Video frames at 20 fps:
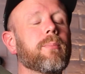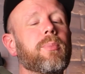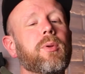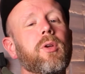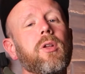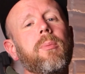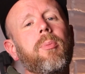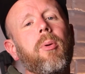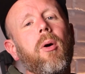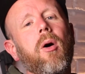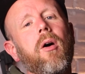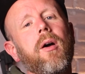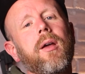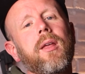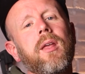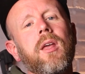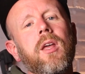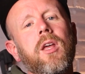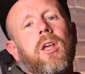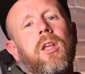done,
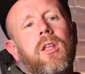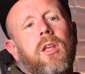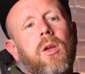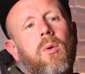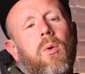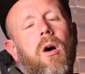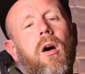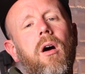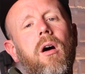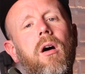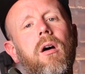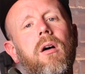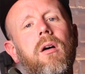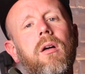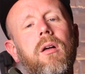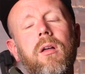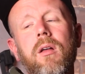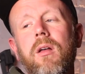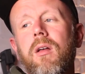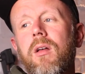PewDiePie. You are
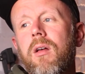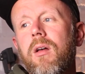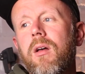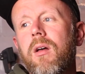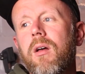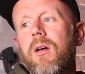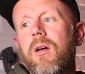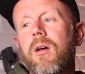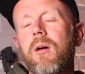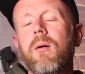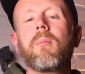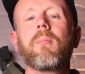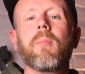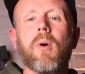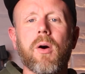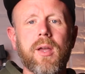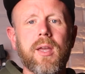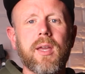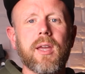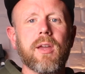
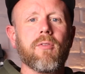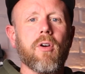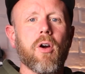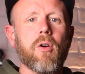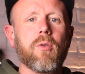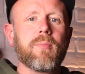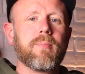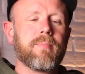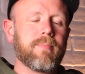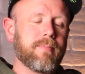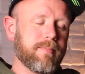my hero.